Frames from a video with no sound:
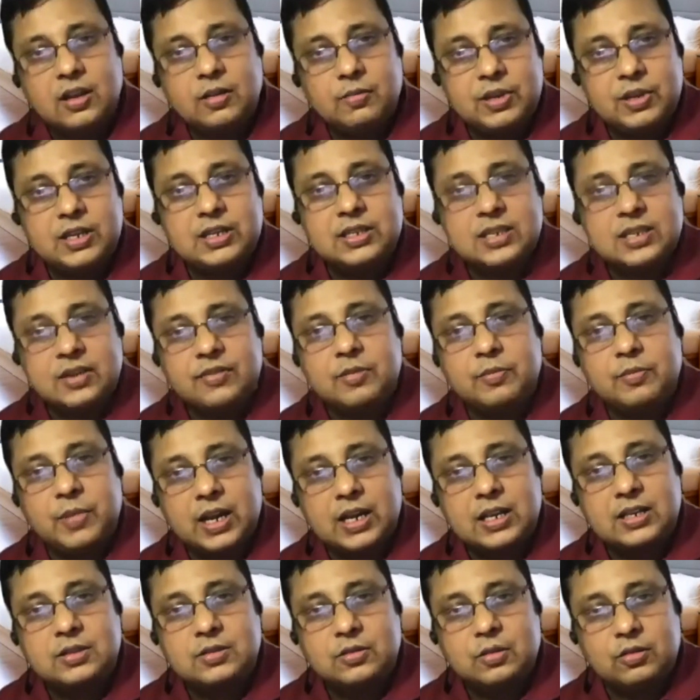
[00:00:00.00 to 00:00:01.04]
Please have a
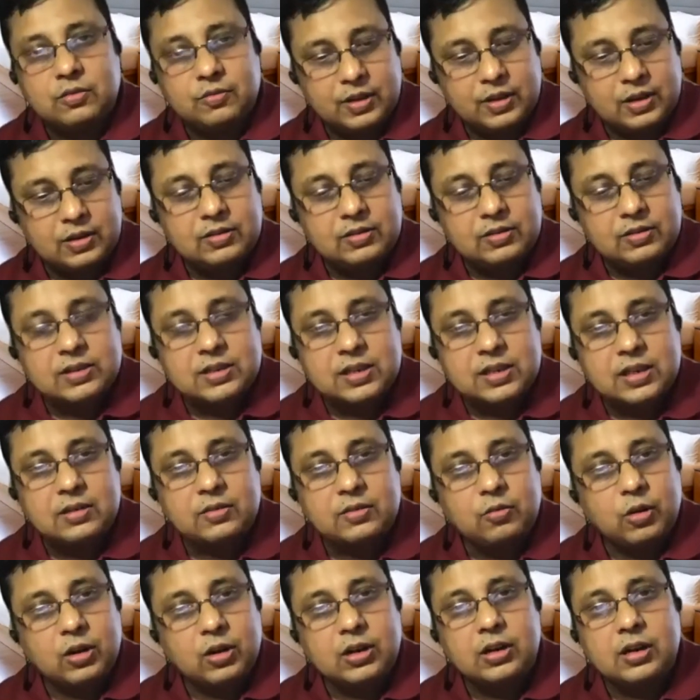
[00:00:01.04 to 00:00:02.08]
milestone where you can see a
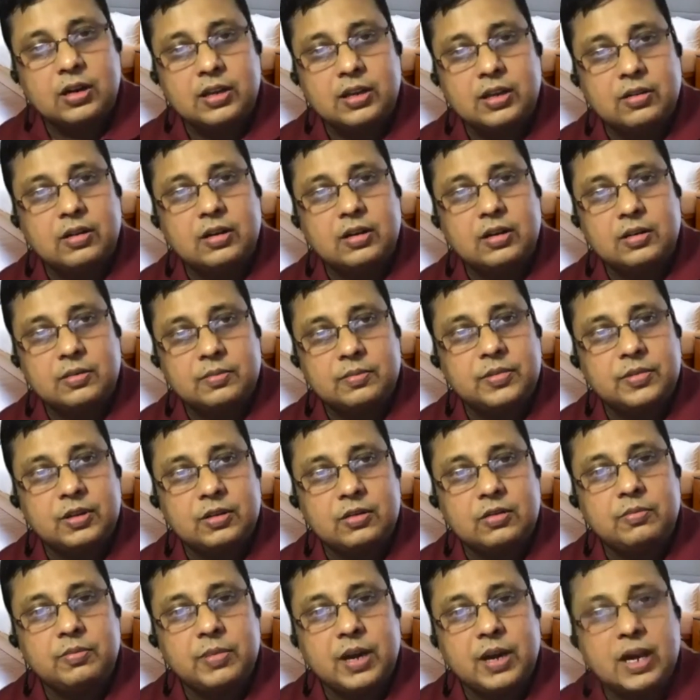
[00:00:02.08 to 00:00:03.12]
quarterly or
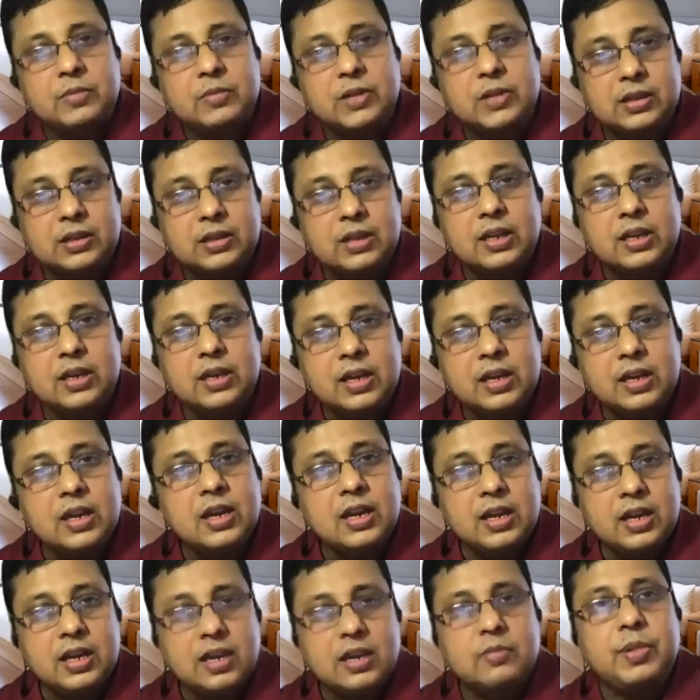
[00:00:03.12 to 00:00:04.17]
a bi-monthly
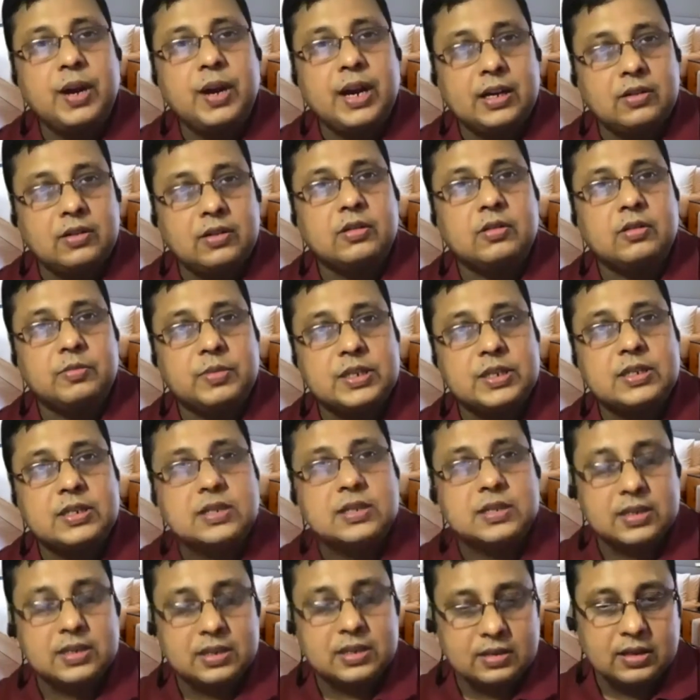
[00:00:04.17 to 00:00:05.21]
impact on your
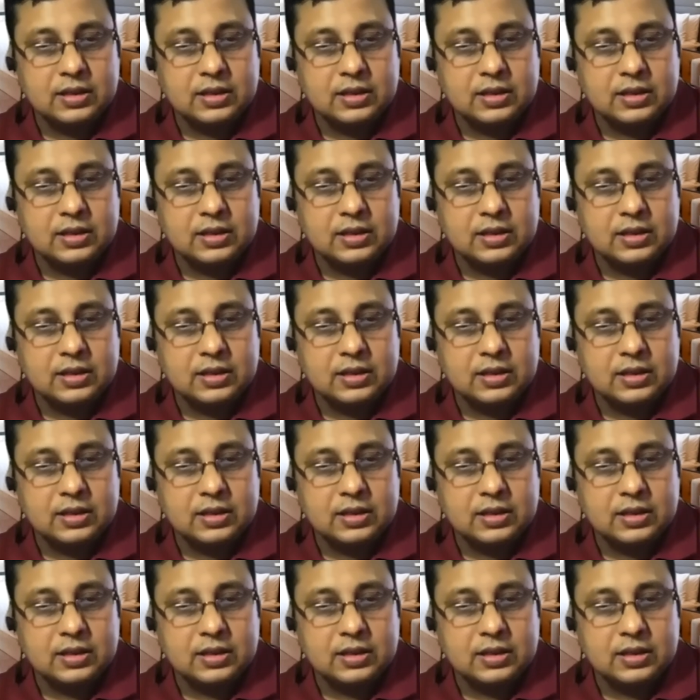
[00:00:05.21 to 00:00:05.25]
business.